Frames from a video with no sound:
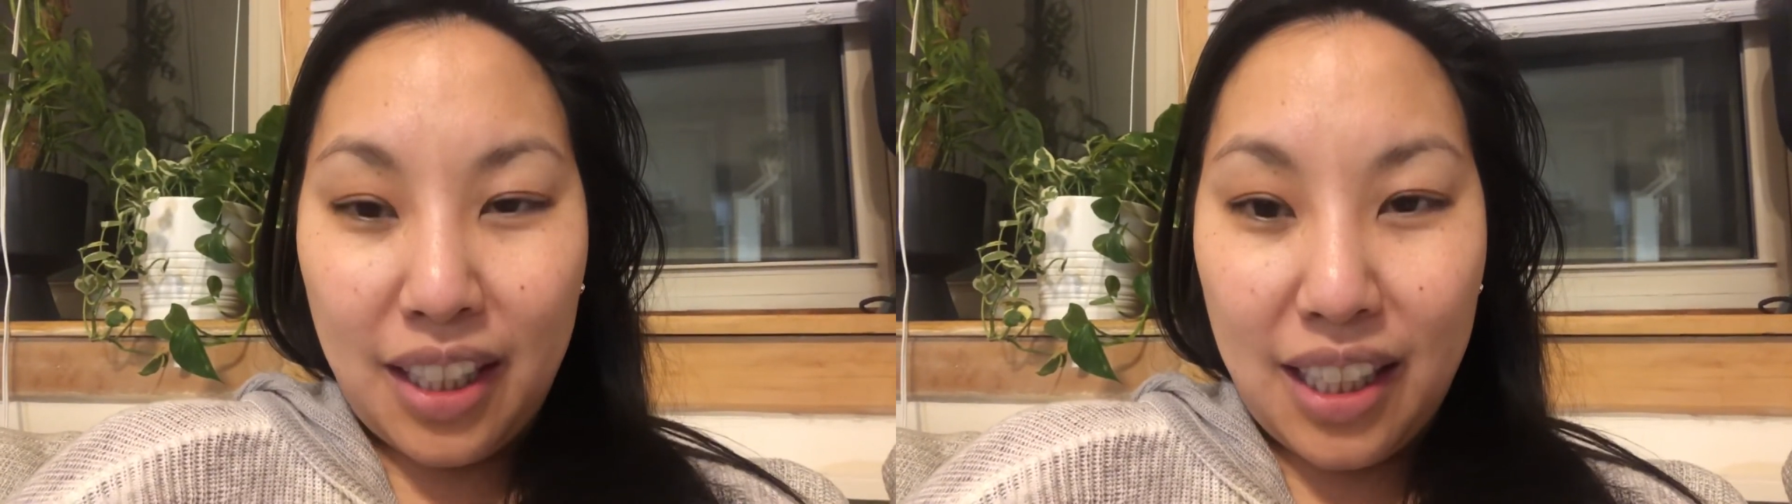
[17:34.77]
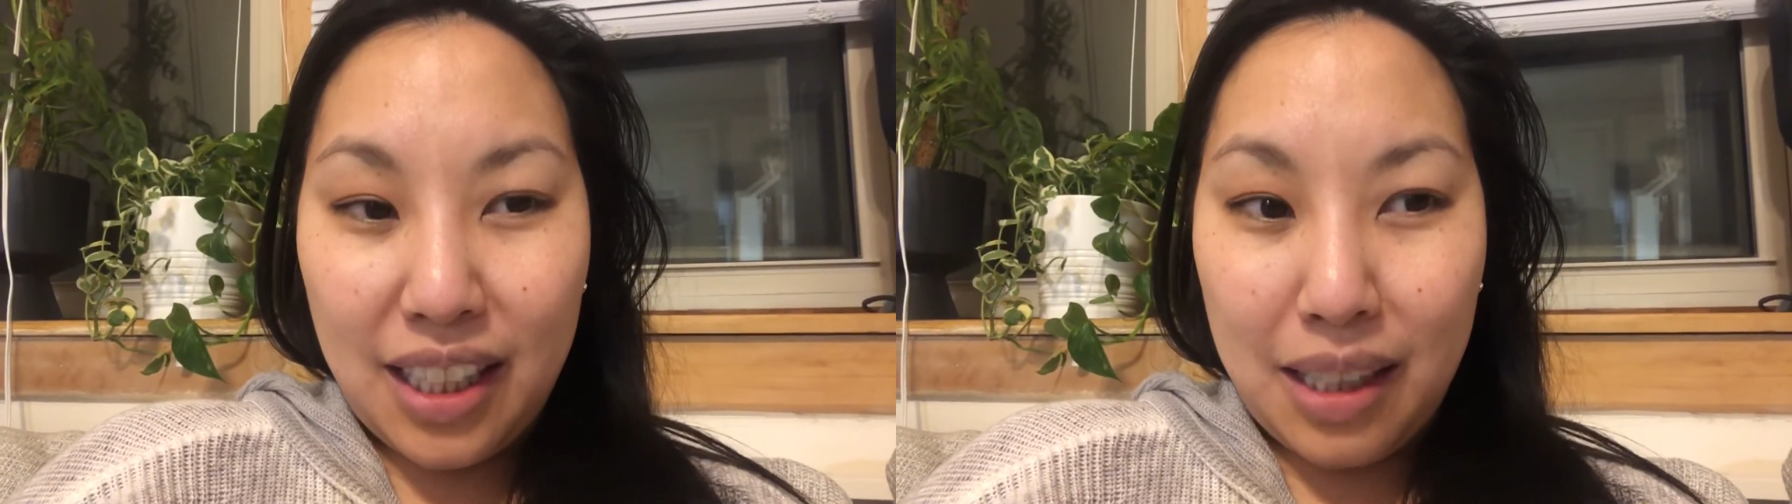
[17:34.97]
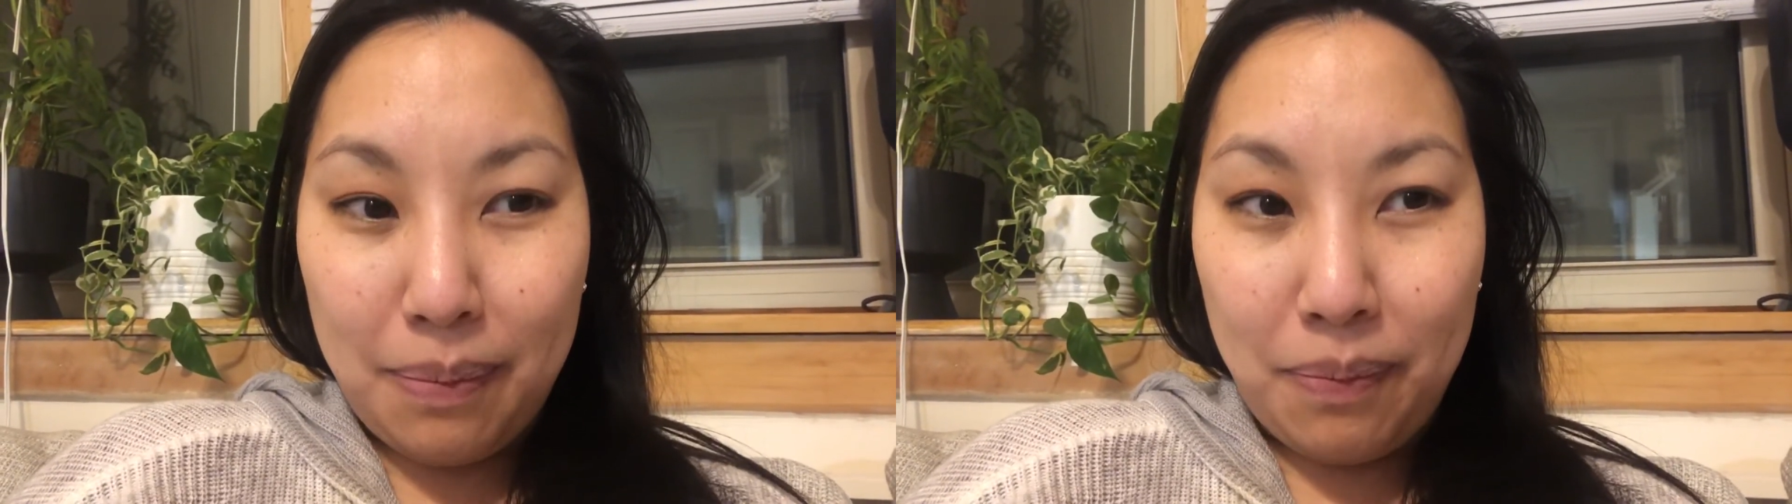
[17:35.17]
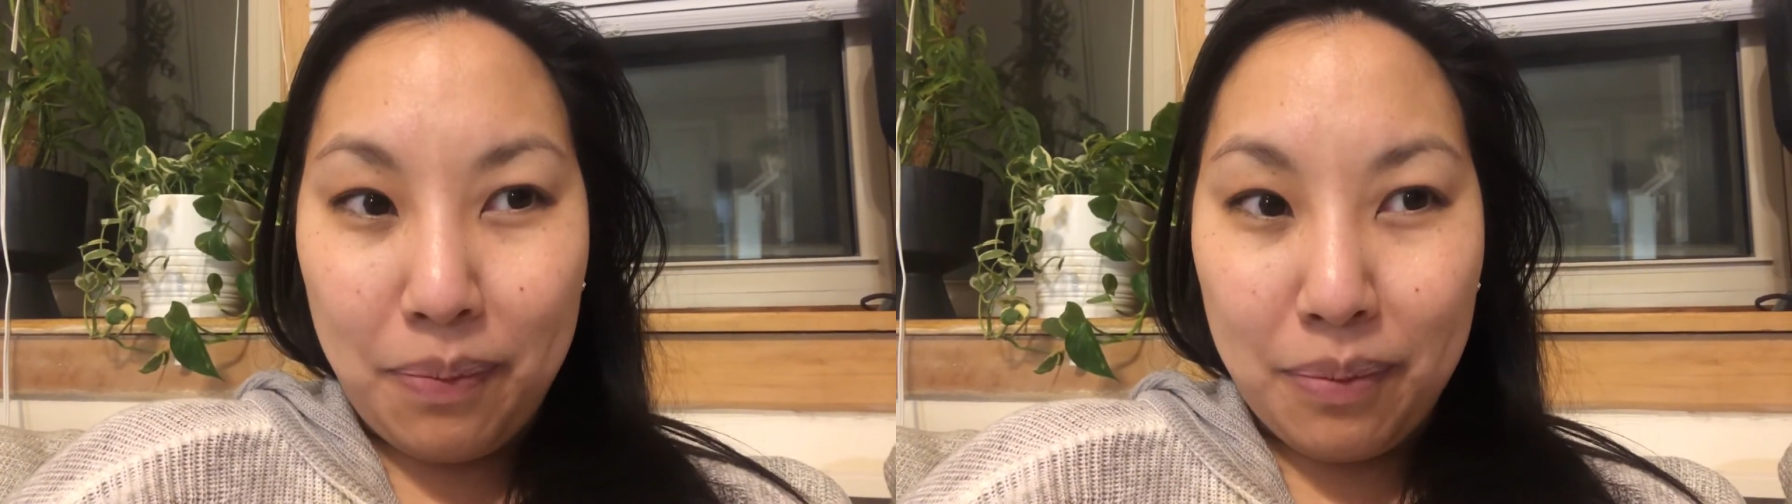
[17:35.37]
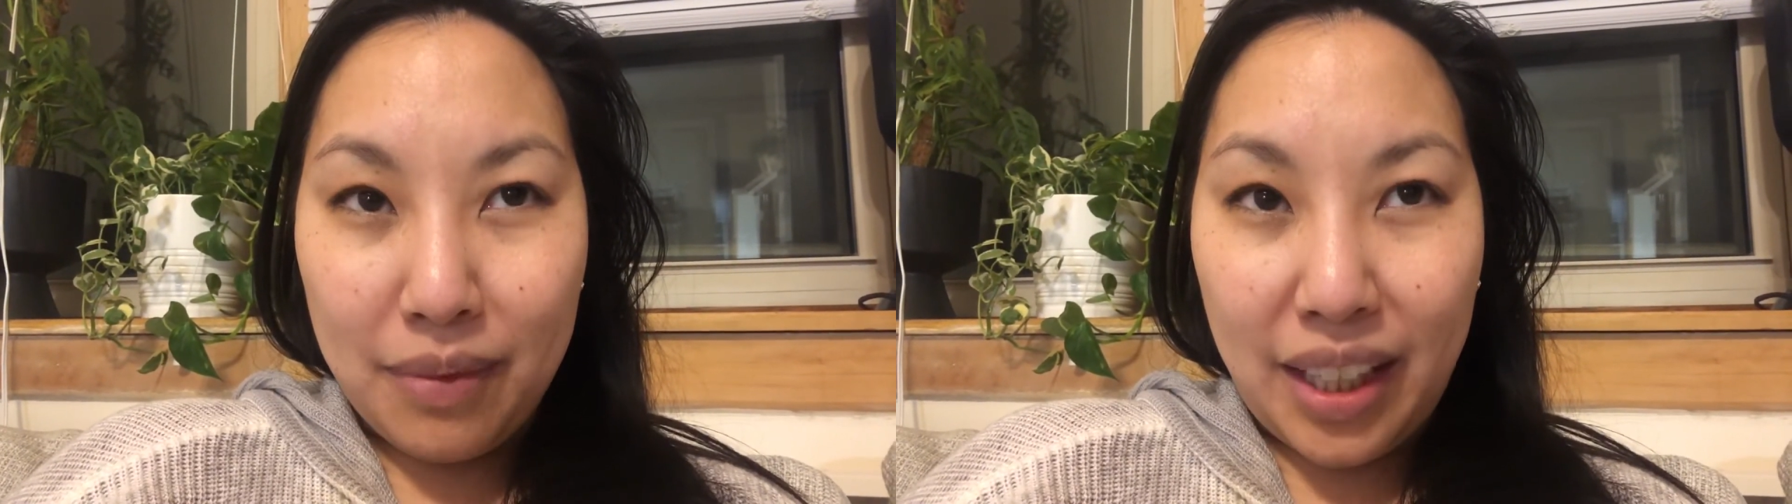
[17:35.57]

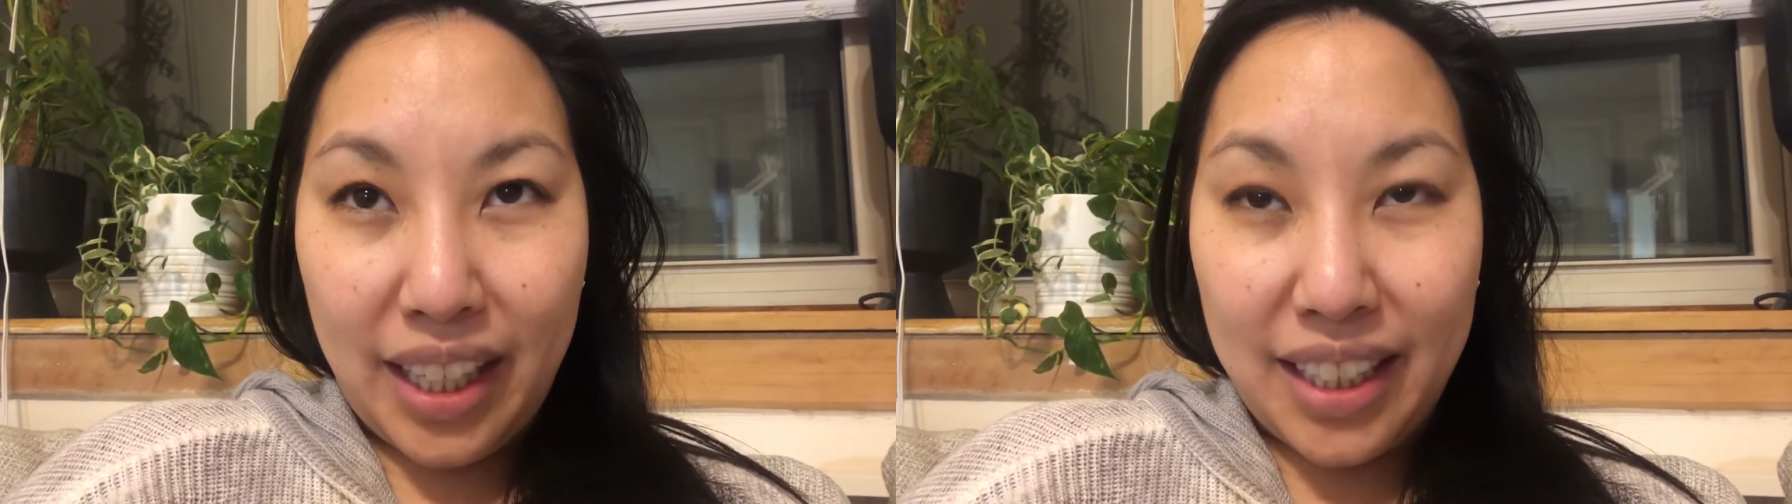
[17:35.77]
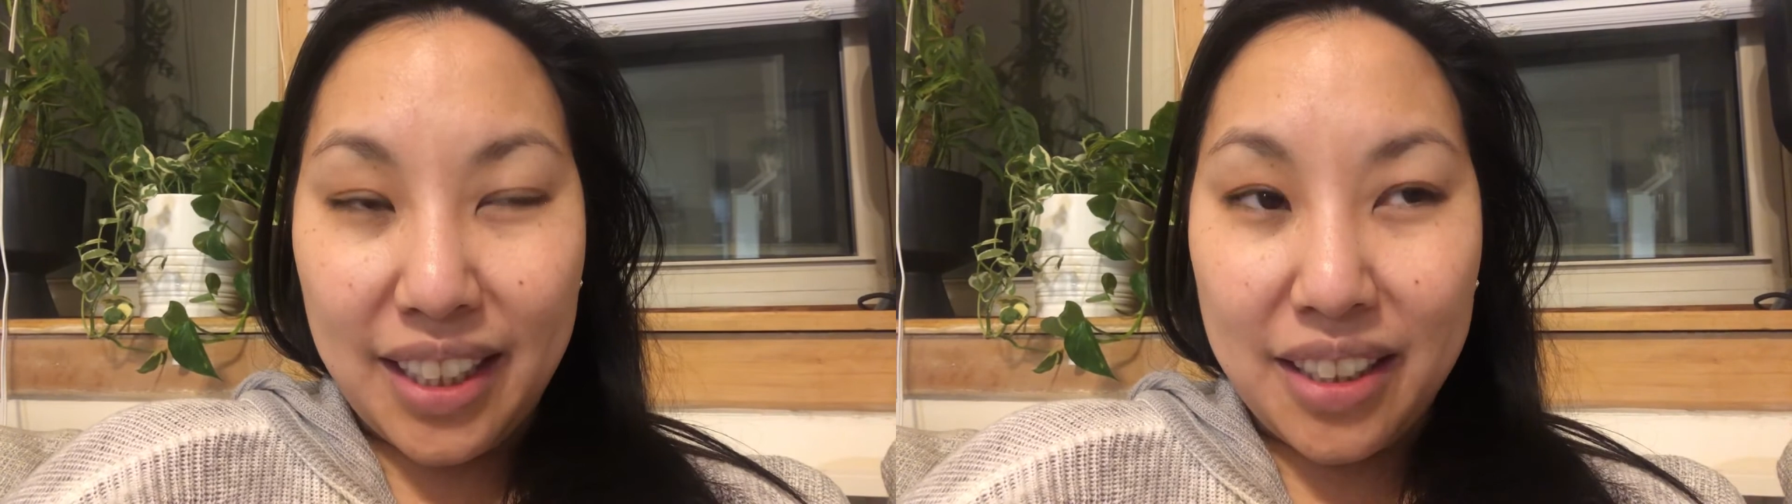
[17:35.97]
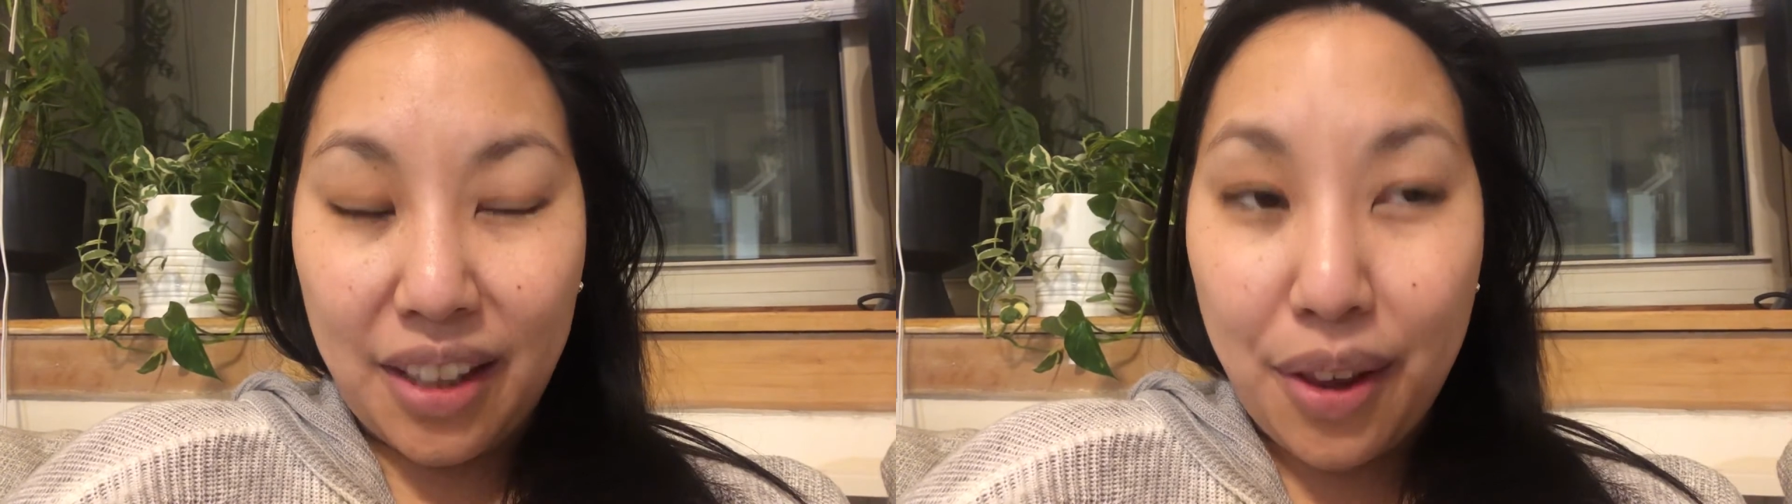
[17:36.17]
And it's on